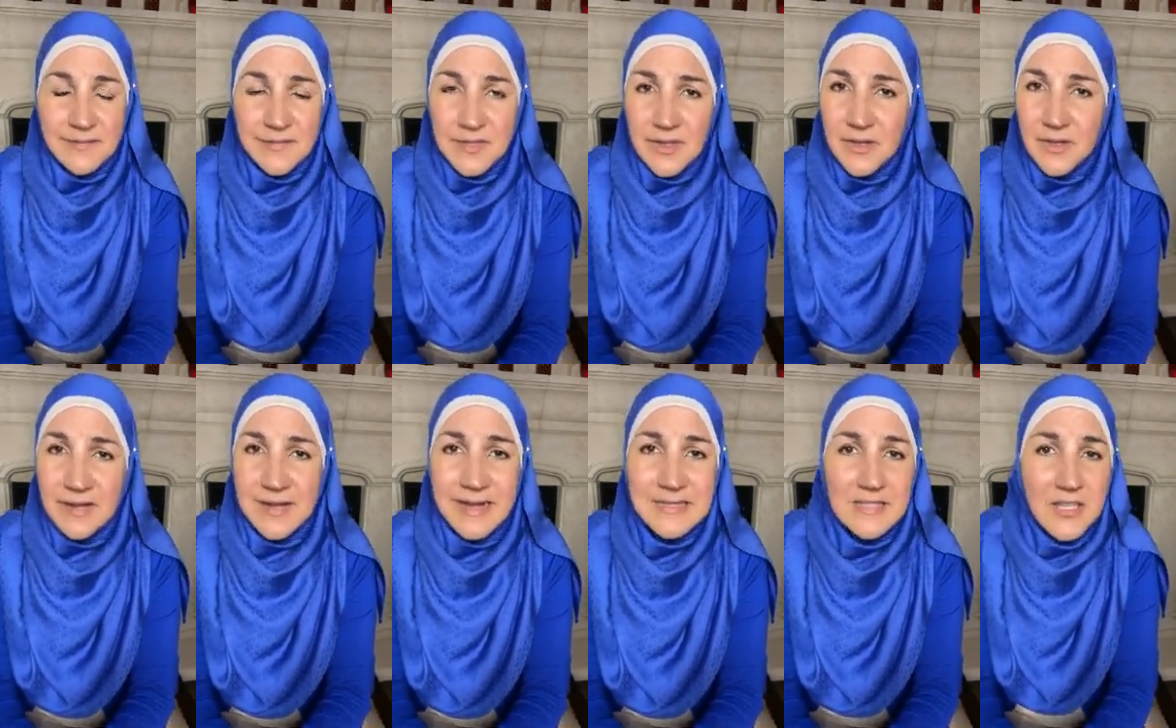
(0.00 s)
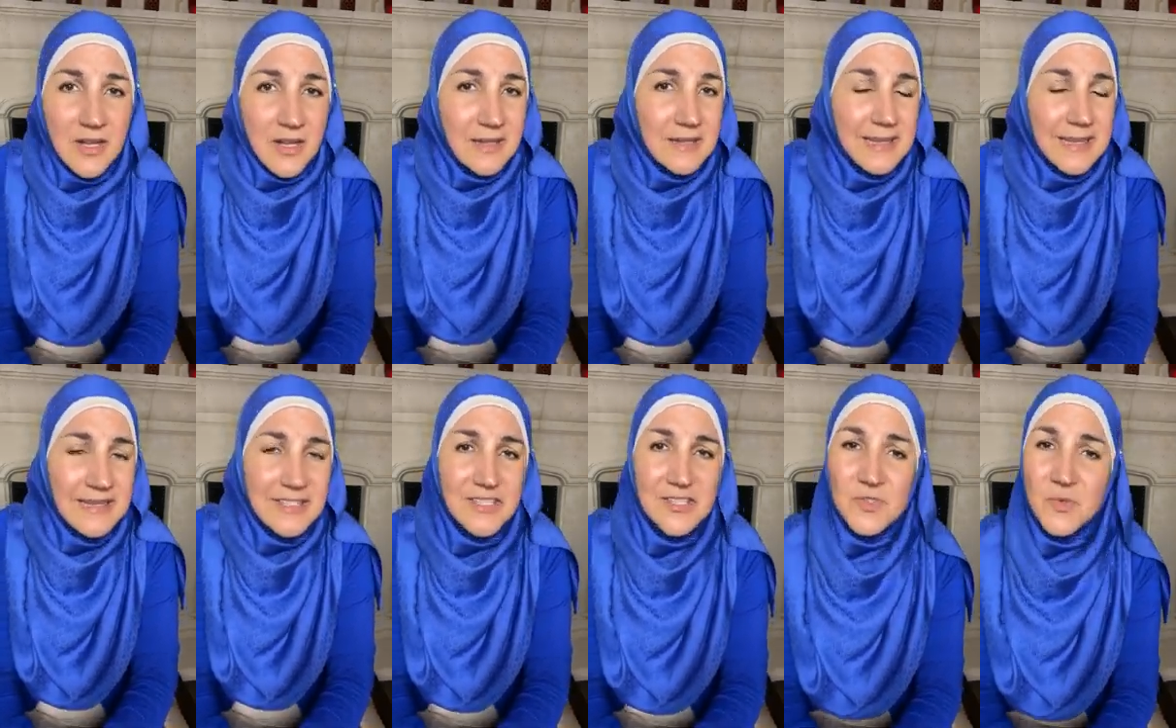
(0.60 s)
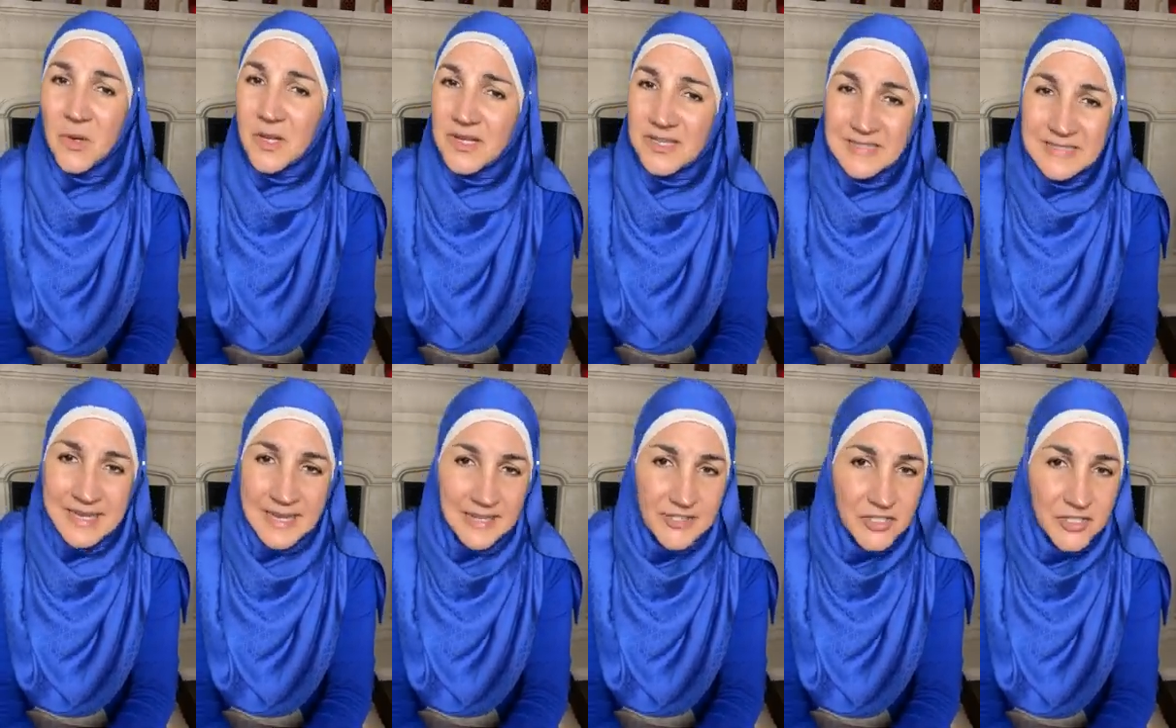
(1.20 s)
That's all. They just want
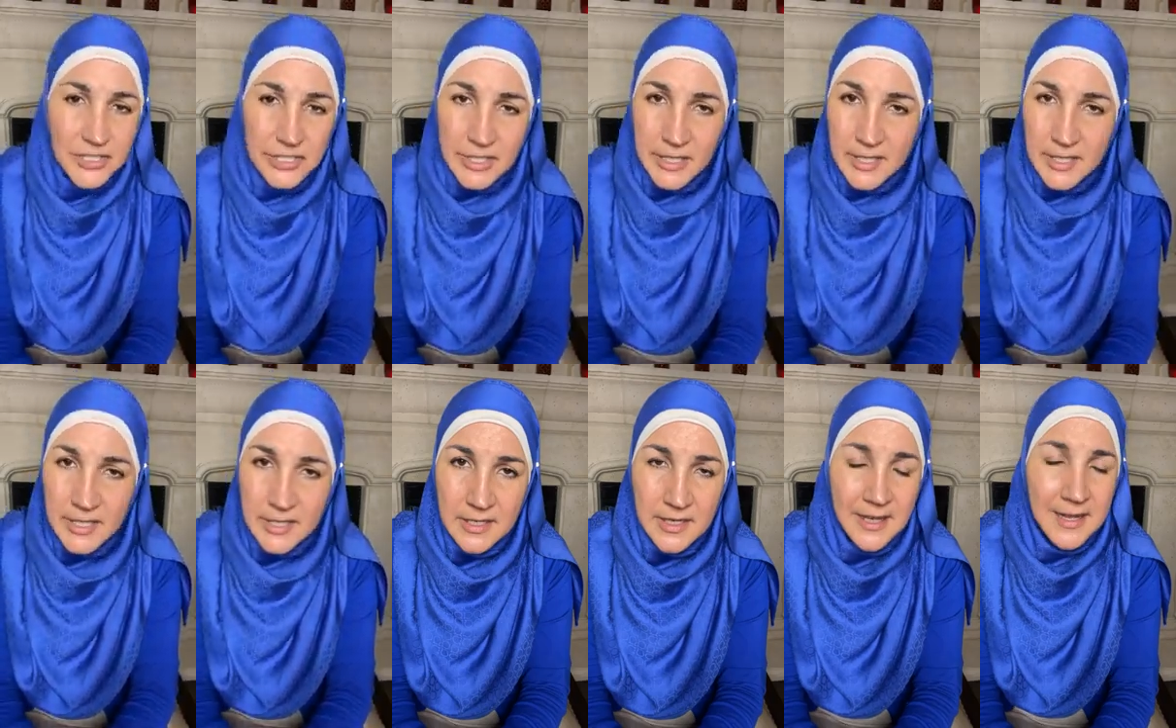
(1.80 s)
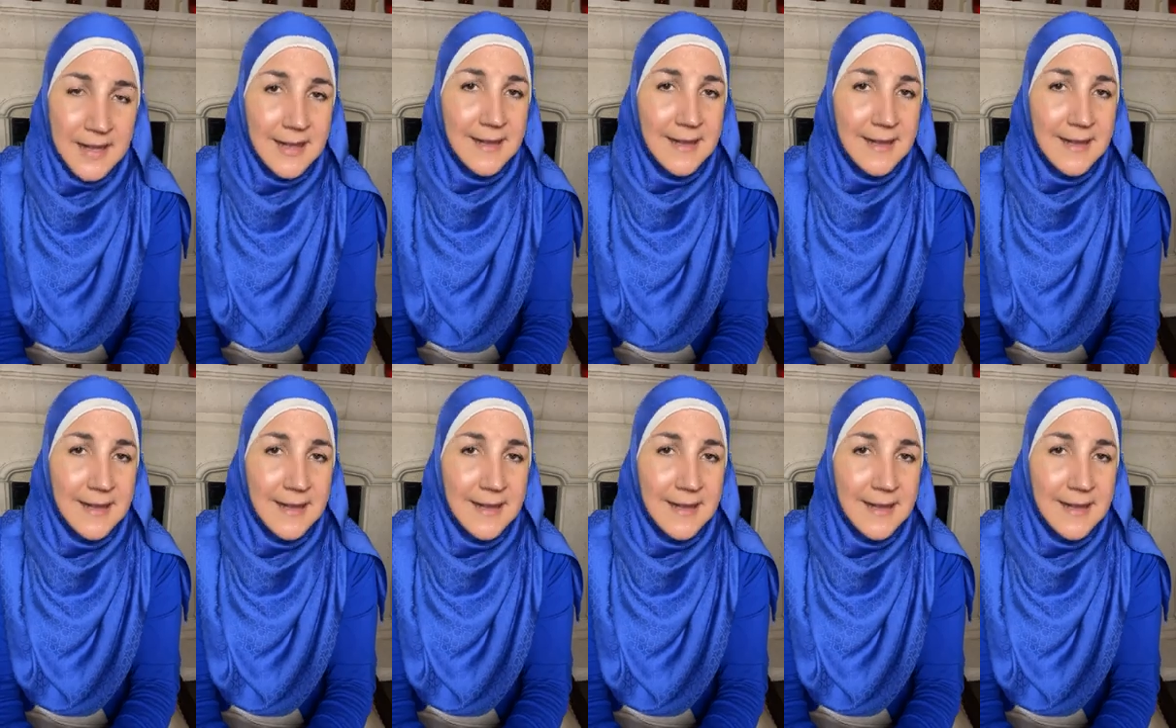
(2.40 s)
attention.